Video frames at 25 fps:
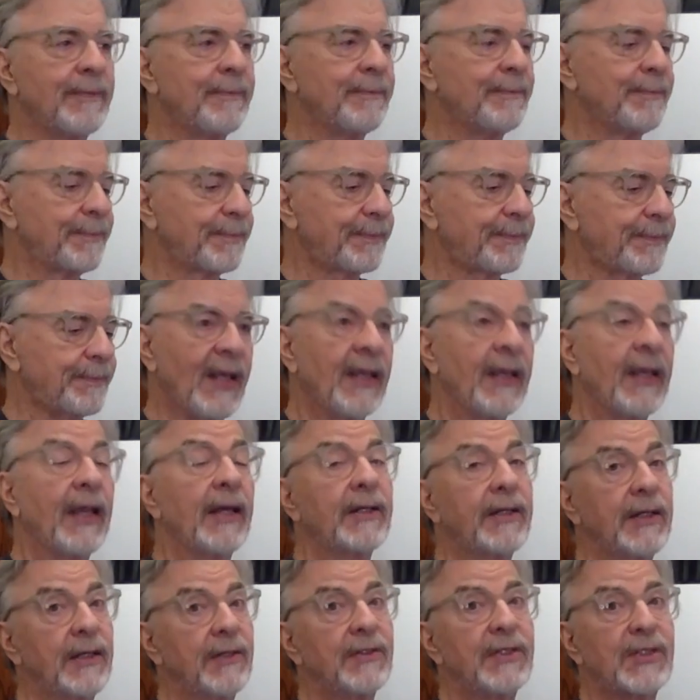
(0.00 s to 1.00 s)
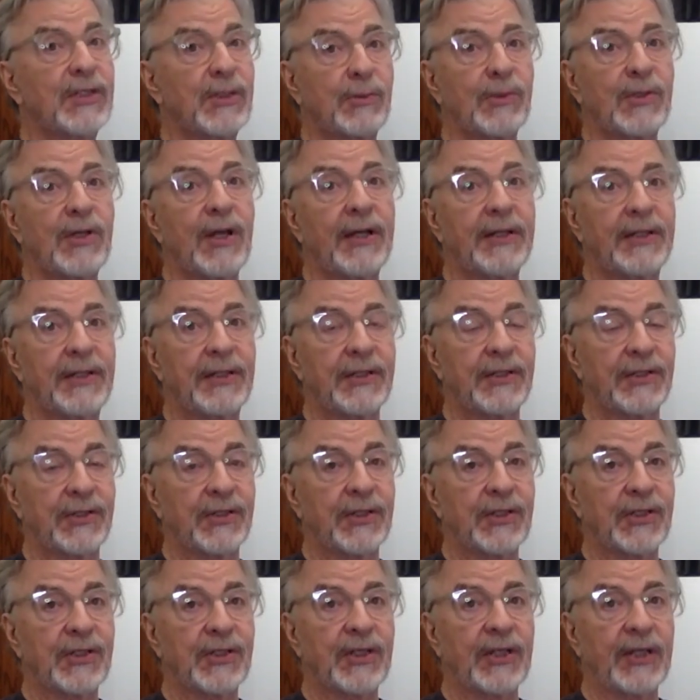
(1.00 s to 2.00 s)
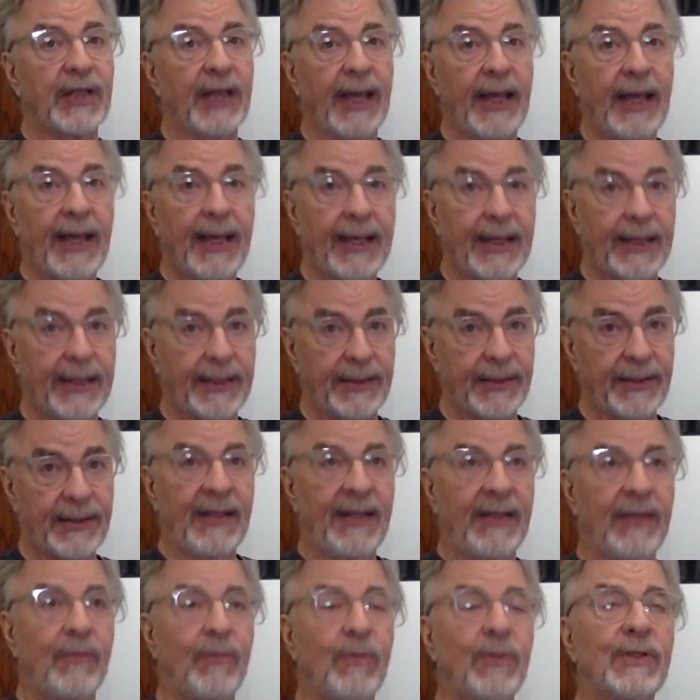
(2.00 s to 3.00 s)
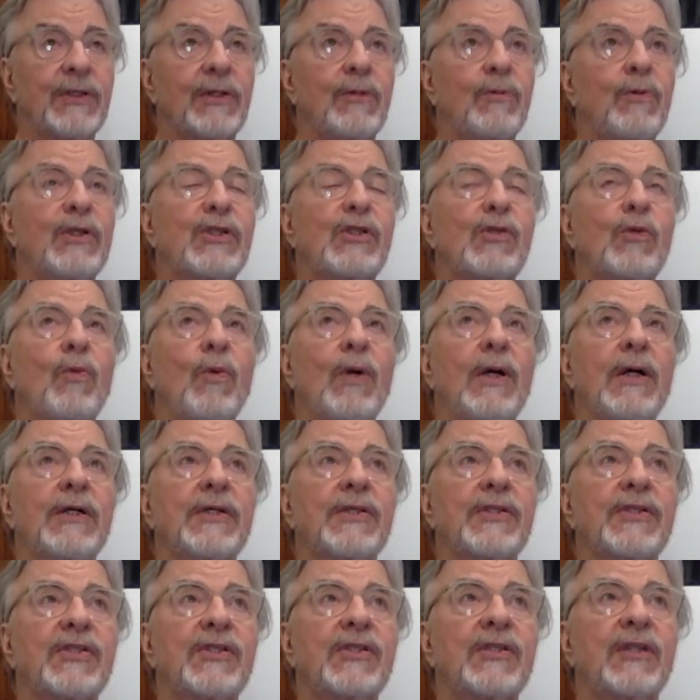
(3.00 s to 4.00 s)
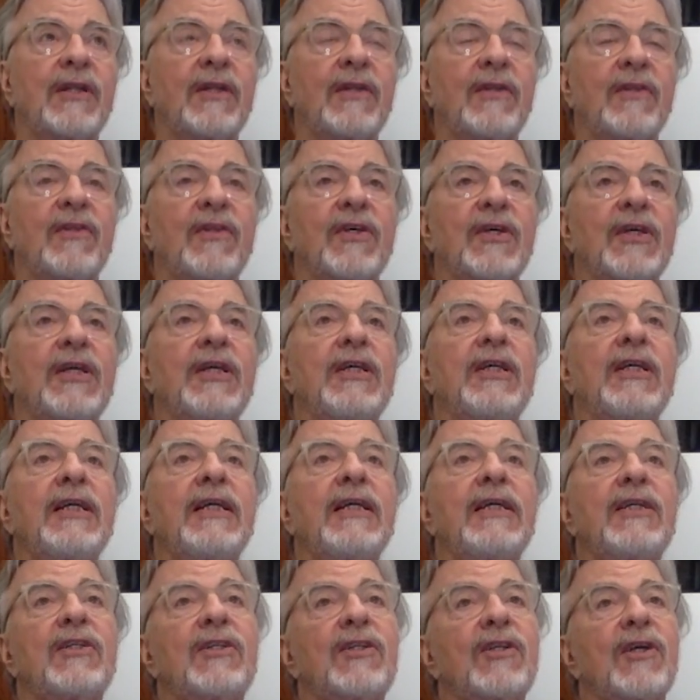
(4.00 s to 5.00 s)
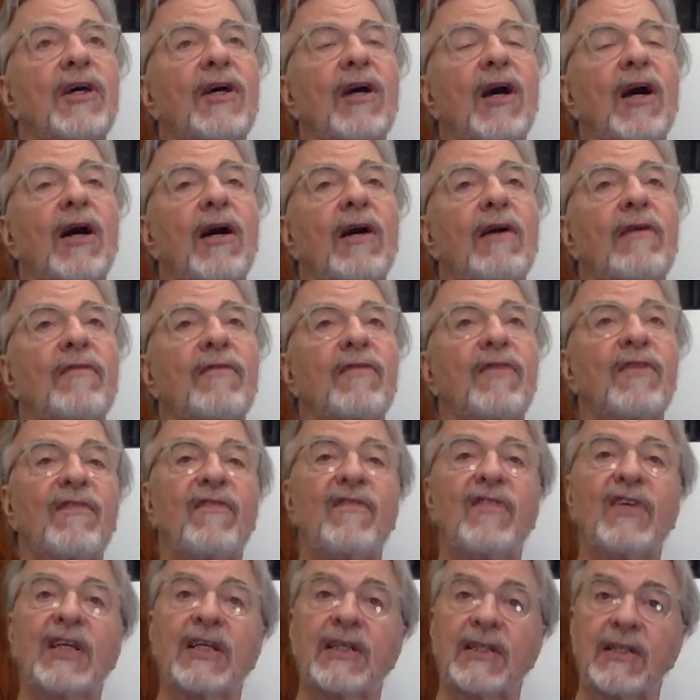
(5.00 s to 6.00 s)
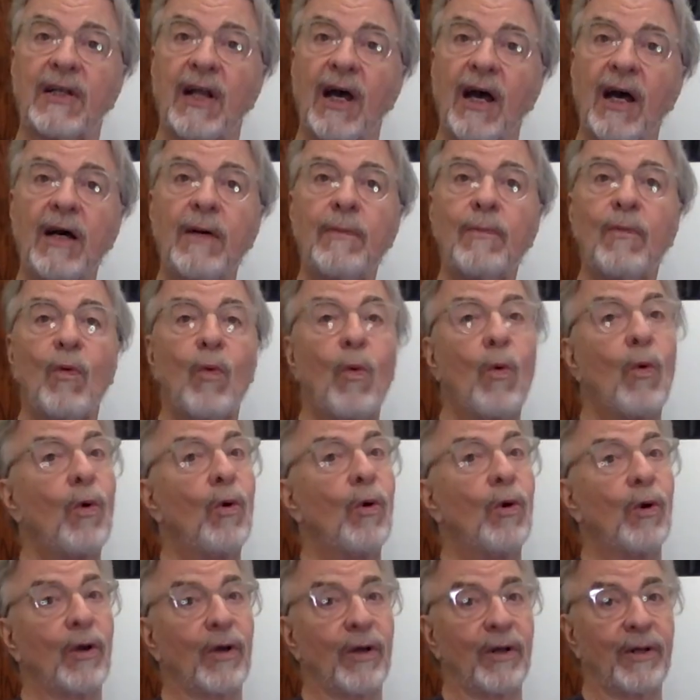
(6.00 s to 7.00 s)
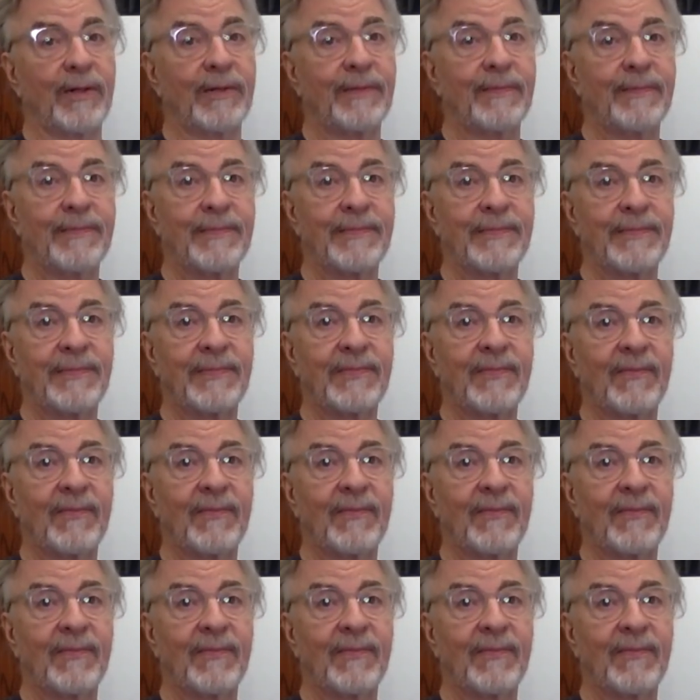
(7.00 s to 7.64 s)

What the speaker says: Mm-hmm. And again, this was 1968, which was the heat of the Vietnam War. Mm-hmm.